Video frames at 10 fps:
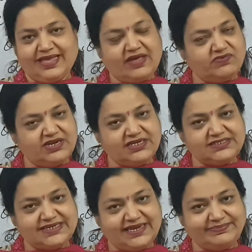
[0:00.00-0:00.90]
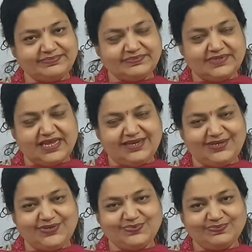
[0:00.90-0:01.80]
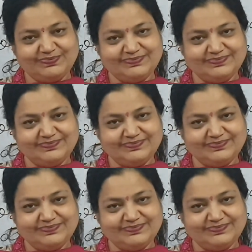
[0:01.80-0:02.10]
Have a nice time. Thank you.